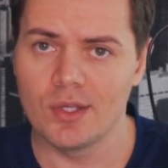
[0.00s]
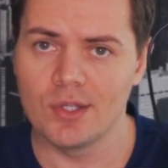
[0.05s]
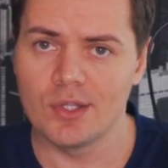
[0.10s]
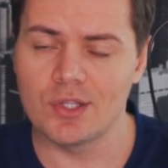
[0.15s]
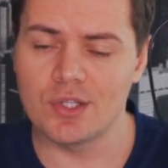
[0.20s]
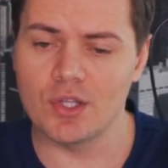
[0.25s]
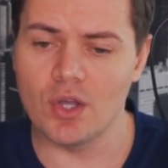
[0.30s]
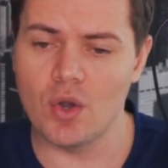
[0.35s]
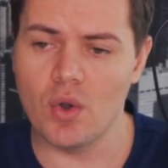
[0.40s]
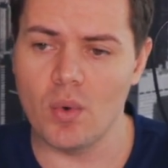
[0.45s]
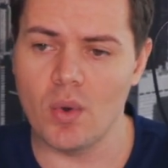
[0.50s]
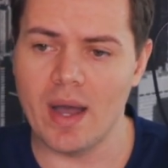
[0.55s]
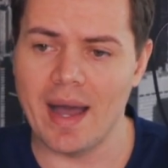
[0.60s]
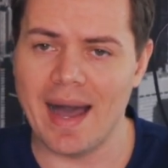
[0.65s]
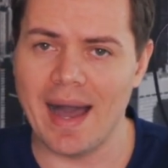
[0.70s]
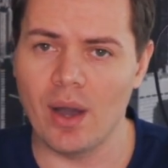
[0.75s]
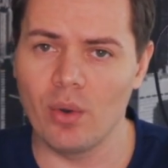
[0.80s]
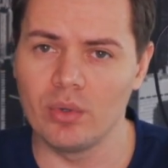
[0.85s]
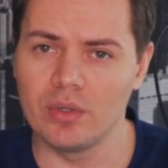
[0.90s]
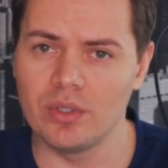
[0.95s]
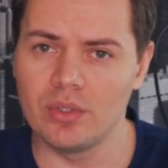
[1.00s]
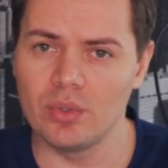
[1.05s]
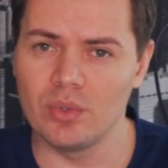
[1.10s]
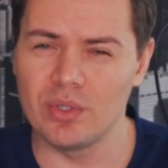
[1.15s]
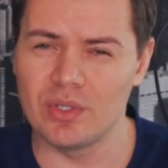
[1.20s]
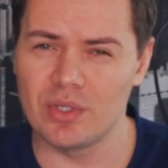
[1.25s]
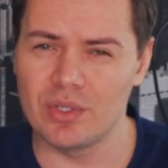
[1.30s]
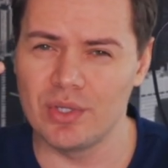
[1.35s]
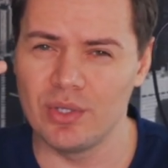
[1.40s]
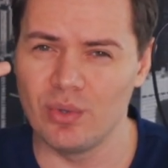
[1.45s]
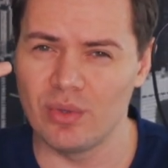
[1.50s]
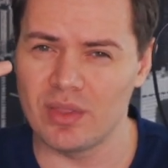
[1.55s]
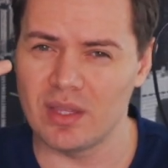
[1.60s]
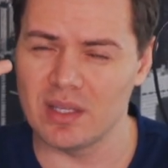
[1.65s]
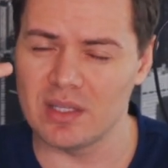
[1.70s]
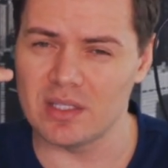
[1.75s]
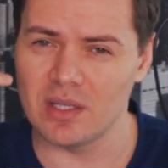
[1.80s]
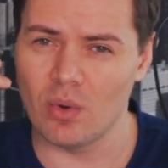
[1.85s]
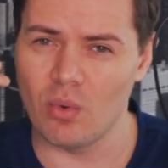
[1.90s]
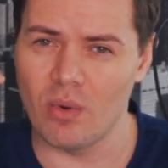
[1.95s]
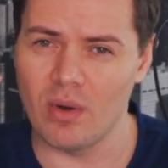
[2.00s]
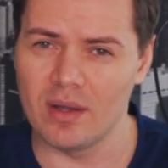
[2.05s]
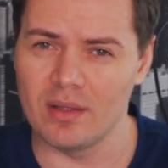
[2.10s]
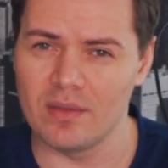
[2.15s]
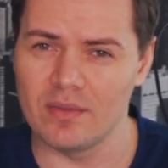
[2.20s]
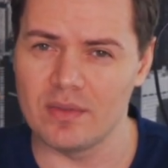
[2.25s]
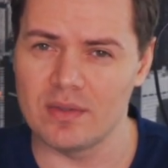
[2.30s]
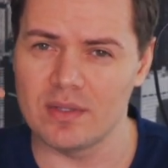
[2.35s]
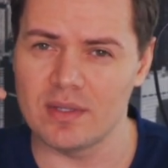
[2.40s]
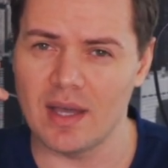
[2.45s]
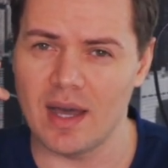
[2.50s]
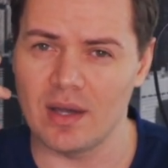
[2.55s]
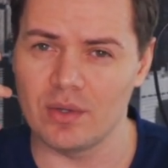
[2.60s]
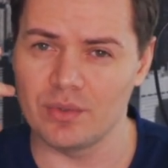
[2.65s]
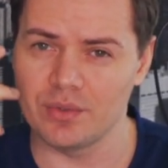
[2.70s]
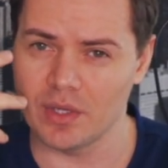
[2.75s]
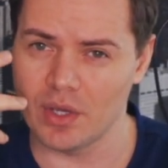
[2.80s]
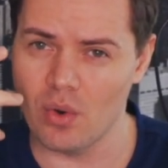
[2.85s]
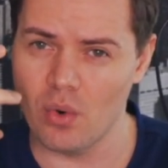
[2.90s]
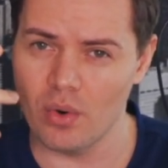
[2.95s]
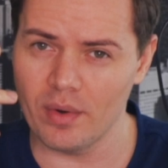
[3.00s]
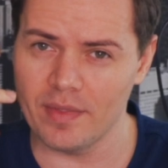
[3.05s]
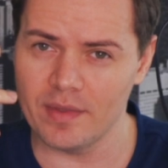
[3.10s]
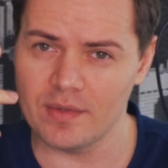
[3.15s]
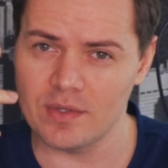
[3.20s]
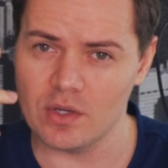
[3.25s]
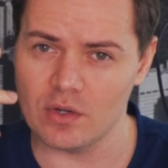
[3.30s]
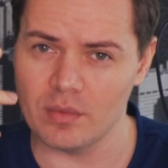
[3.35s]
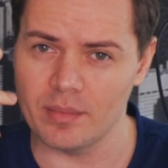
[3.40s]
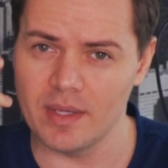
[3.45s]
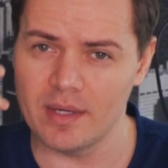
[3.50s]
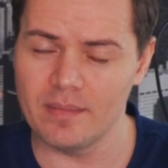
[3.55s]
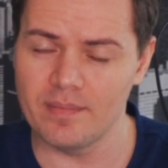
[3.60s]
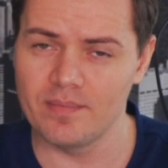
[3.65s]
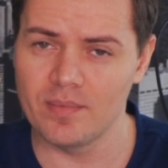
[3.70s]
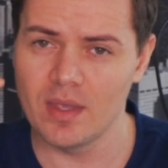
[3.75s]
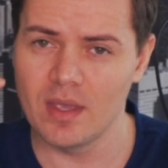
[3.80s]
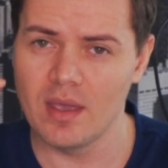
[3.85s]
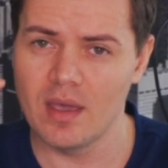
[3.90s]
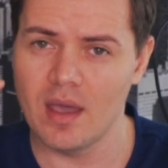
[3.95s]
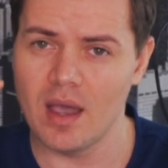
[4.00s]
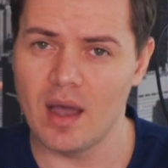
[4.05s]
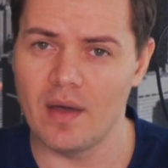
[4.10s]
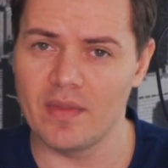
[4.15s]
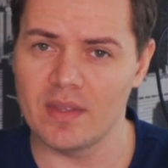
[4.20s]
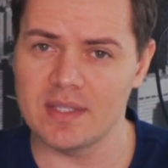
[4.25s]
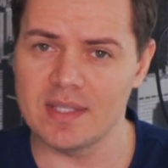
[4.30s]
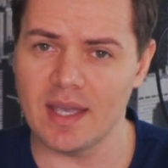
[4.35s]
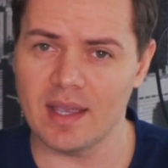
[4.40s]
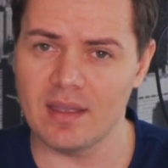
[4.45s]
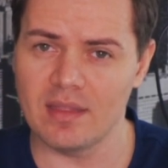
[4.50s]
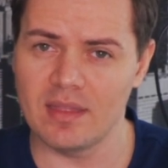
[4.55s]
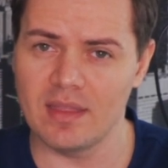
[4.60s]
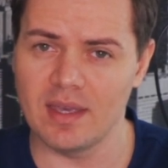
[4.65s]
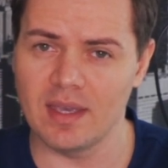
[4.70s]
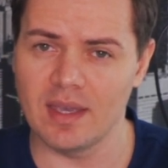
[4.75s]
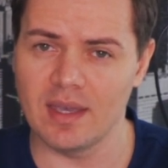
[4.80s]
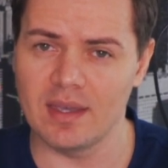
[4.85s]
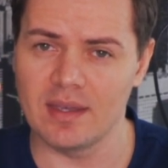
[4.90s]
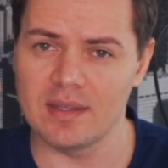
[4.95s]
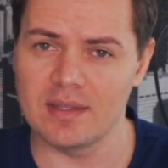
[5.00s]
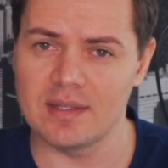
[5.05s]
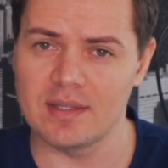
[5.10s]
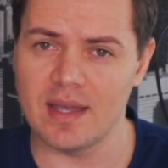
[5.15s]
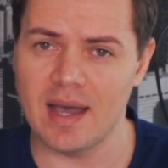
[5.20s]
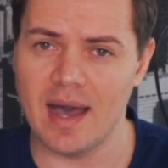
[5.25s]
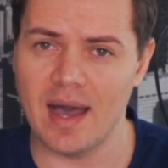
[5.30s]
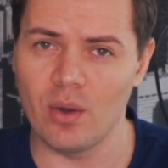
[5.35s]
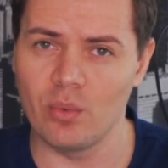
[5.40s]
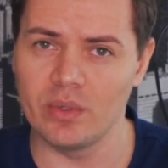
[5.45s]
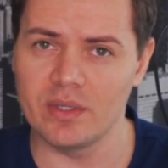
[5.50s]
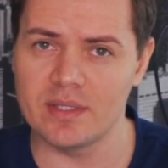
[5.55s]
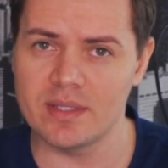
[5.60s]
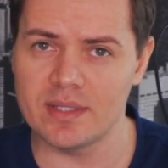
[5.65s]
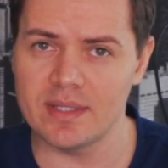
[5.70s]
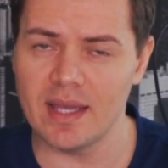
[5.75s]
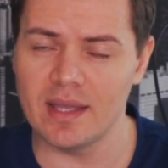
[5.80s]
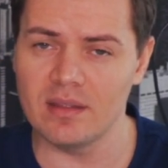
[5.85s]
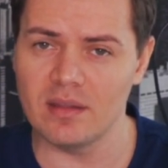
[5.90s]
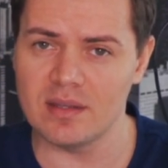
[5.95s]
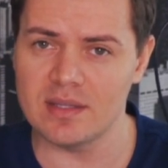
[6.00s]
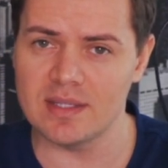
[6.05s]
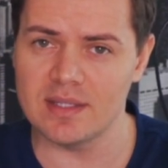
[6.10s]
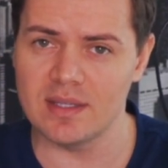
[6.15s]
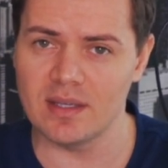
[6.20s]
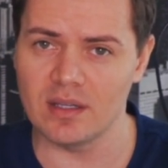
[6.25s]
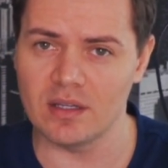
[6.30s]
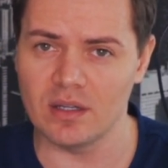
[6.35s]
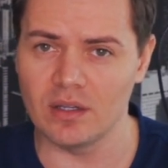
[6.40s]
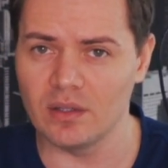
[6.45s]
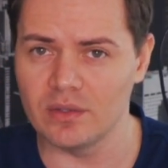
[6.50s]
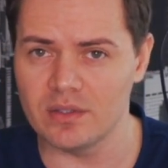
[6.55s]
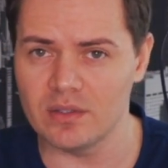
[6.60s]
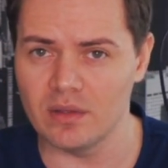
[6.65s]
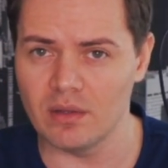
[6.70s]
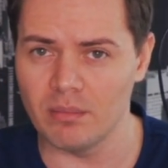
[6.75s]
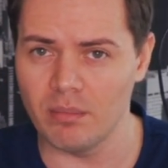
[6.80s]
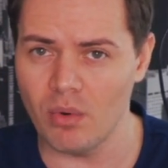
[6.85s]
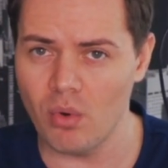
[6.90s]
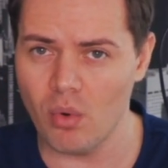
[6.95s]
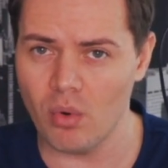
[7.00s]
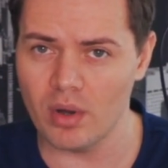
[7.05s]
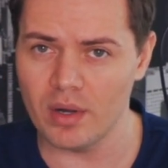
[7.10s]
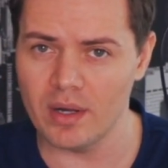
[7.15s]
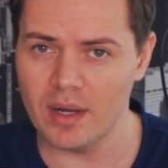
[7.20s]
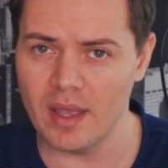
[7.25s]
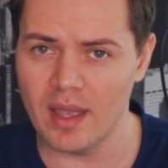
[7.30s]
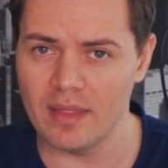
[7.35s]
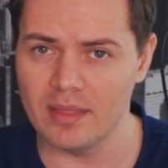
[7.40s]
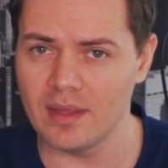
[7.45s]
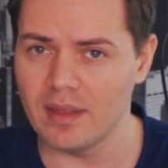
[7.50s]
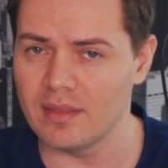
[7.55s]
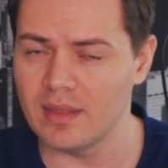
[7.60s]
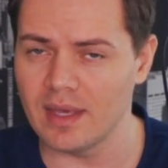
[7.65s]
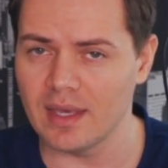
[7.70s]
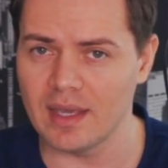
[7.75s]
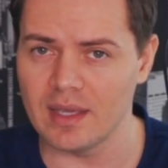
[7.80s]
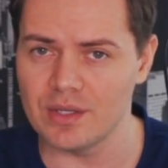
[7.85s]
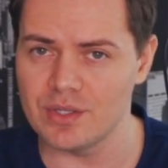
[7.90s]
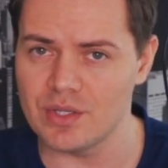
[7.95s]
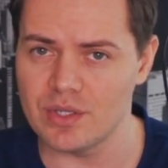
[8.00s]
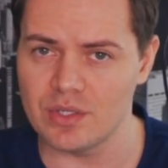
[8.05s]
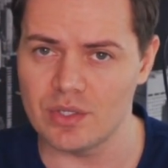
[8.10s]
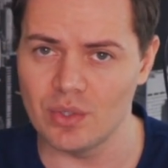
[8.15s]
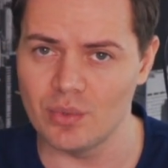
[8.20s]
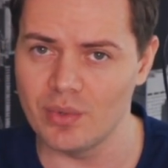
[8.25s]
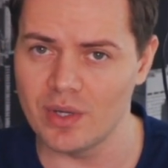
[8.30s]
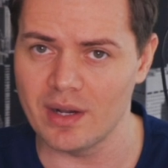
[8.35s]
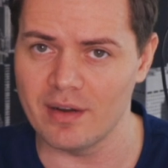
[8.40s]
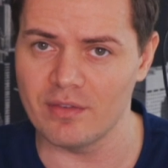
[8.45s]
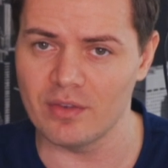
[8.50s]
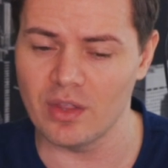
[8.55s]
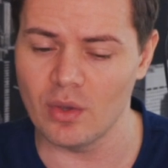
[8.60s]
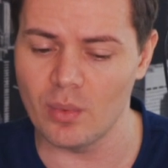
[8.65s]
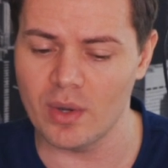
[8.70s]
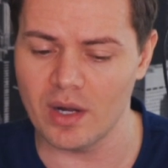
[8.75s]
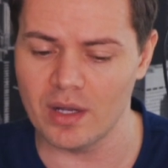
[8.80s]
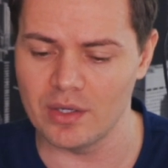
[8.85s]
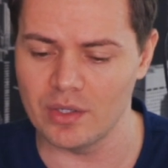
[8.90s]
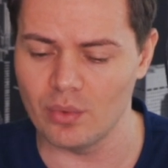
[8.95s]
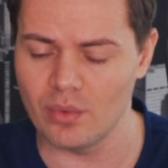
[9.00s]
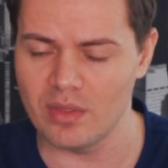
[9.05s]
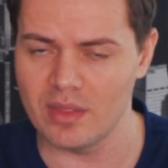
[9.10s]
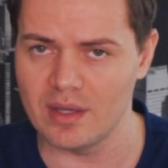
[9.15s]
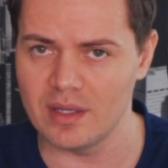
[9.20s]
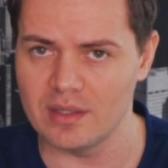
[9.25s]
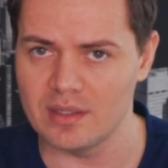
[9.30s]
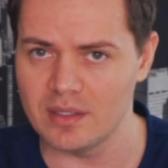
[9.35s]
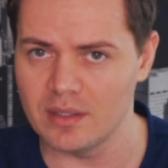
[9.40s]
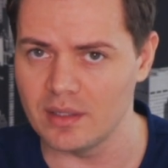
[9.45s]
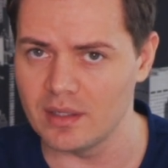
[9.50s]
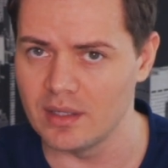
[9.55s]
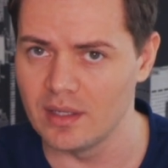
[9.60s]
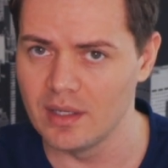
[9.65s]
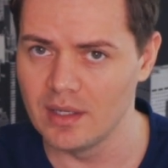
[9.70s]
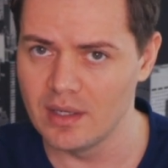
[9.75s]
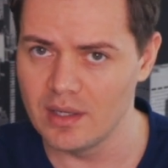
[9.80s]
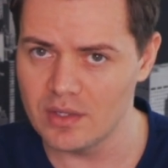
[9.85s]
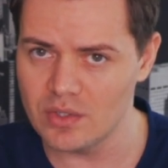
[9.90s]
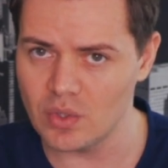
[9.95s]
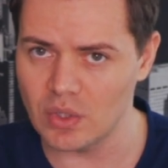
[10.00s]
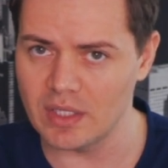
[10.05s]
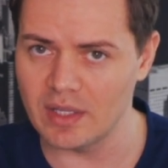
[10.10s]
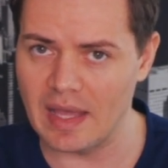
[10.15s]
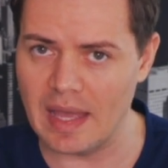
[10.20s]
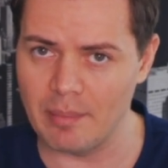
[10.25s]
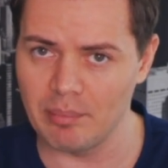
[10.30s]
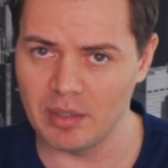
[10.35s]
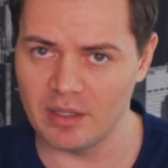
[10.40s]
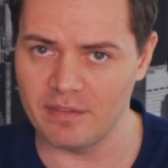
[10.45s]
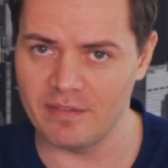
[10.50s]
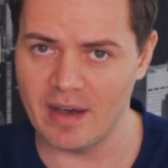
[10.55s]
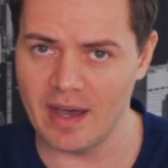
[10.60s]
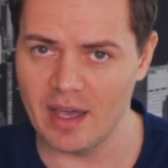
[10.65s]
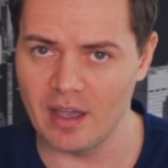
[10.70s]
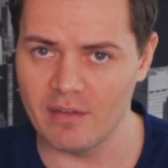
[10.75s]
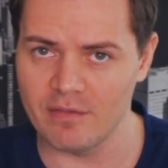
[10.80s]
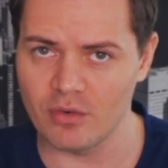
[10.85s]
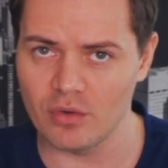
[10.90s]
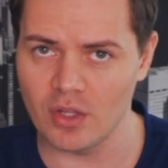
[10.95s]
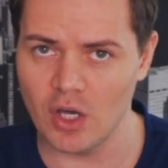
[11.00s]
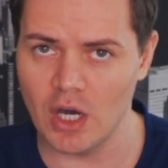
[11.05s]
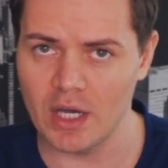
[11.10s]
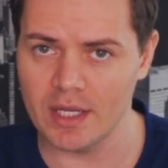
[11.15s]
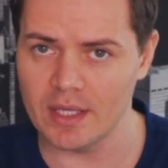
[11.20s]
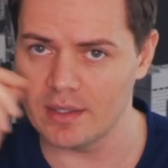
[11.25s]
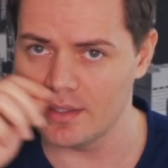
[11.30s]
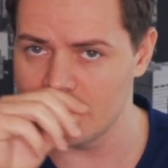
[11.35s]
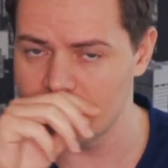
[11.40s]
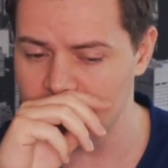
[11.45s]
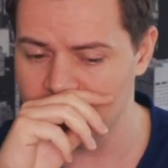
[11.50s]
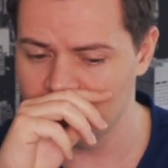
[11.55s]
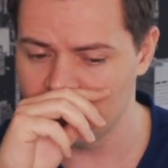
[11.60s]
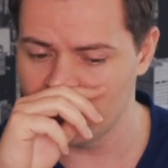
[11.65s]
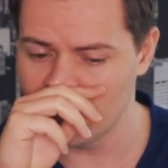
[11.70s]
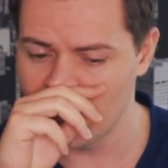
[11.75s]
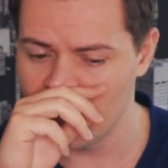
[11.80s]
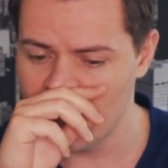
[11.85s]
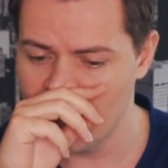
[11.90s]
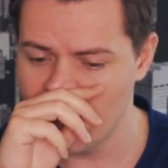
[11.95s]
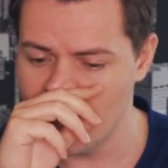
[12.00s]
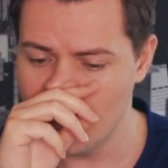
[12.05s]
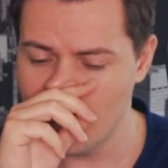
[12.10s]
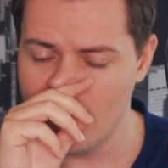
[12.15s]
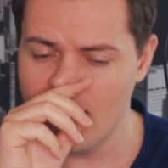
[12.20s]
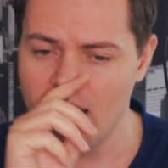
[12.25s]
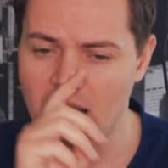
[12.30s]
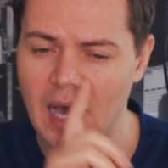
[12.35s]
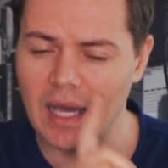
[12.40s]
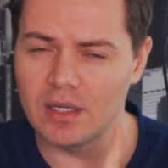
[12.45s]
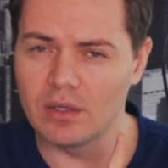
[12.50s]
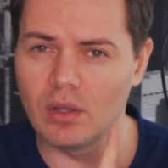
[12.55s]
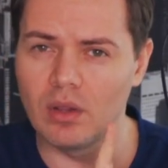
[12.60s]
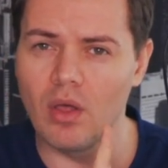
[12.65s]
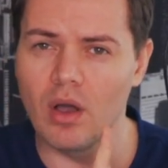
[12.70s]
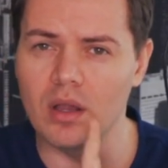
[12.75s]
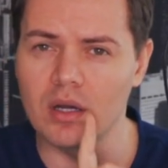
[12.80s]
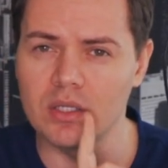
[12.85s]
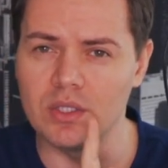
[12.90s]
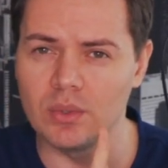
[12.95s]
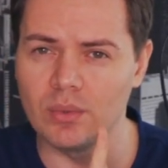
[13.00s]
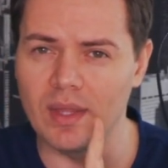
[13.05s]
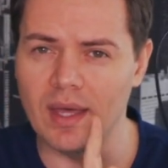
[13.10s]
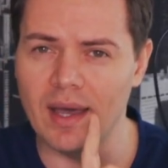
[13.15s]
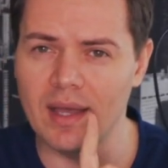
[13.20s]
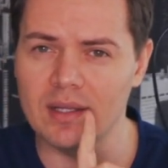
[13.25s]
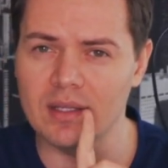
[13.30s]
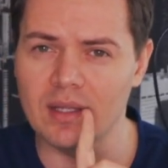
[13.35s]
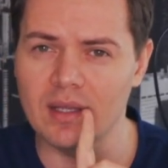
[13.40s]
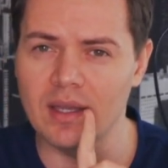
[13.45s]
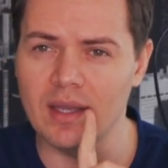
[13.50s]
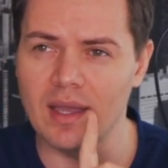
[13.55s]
So I would do two things at once. I would record the sermon, and the second thing is I would send the signal to the board, and then they can just do whatever they want to do with it to sort of amplify it for the audience. I no longer do that